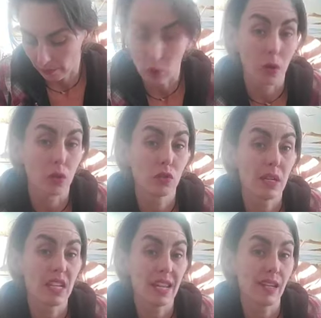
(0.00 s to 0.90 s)
Tomorrow's
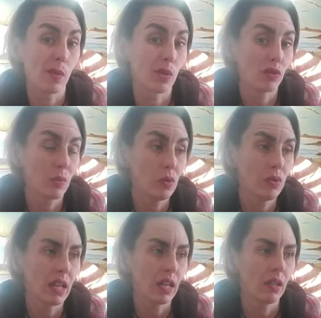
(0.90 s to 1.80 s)
Monday, tomorrow's moon
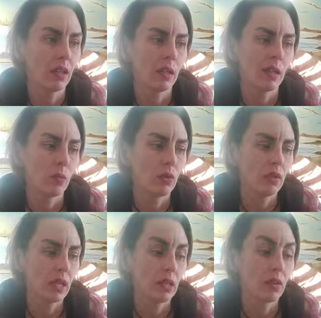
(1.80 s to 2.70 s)
day. Moon
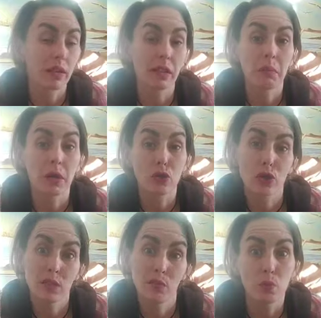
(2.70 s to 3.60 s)
day, talking about
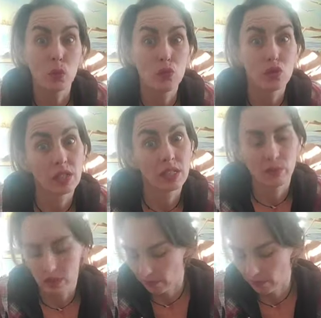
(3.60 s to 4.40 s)
dreams, moon dreams.